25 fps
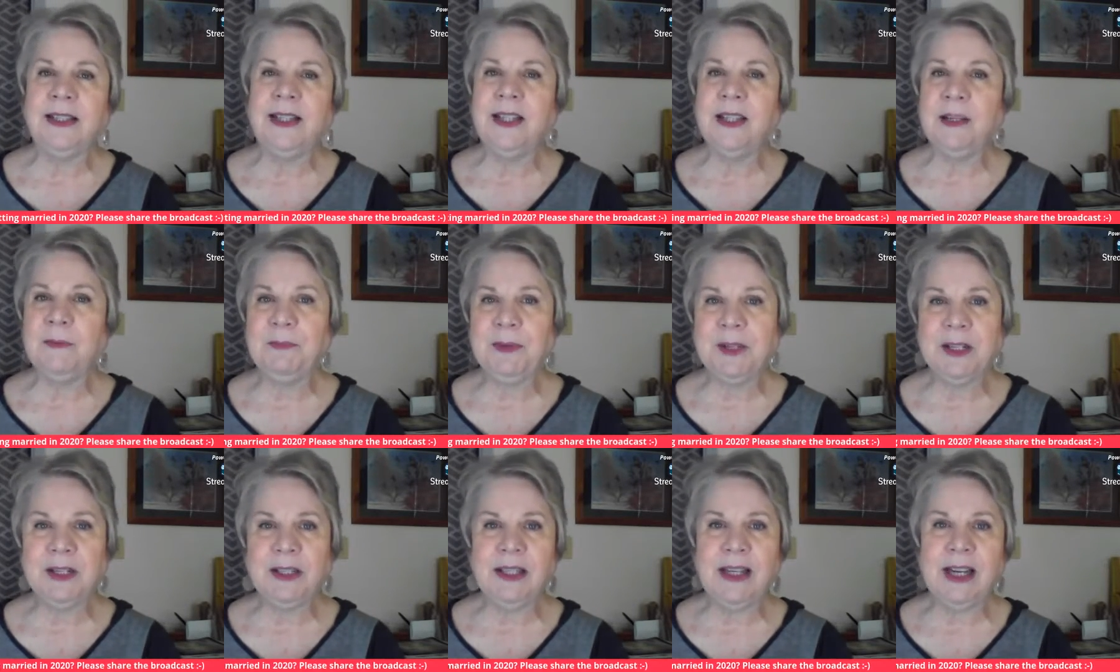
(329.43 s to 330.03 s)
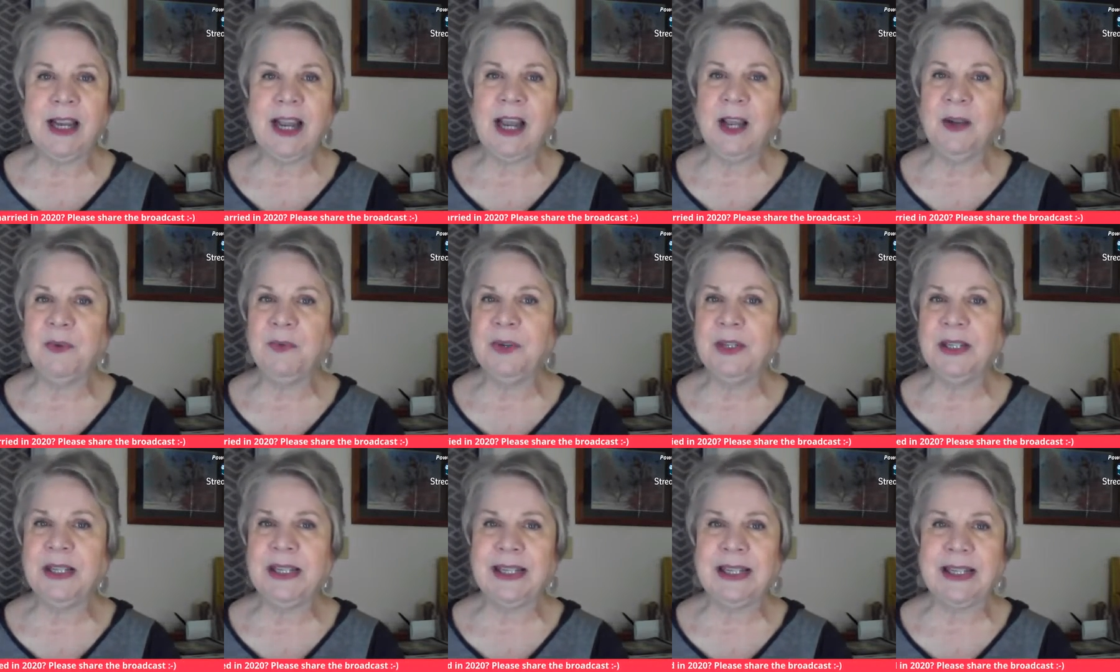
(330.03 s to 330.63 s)
typically I
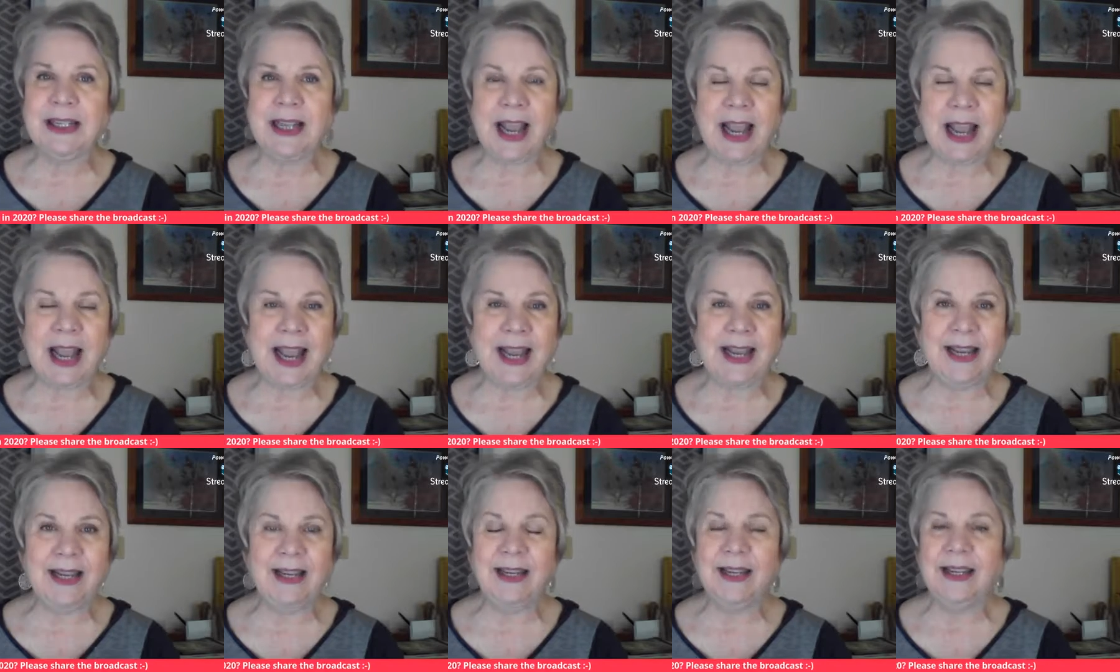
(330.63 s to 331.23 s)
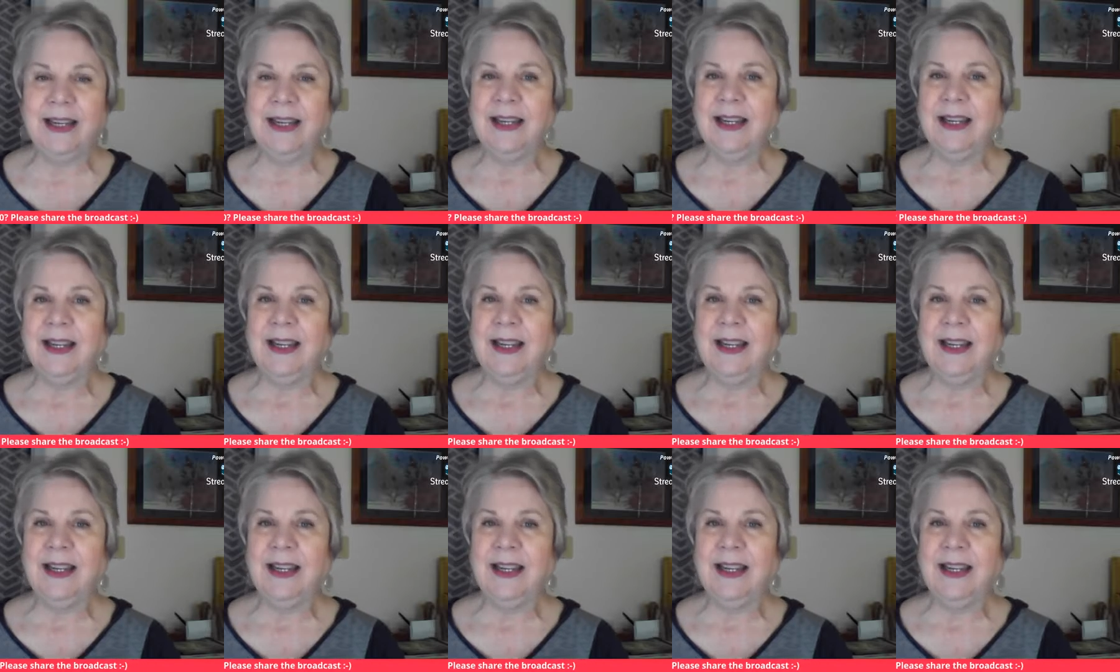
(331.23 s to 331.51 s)
would say,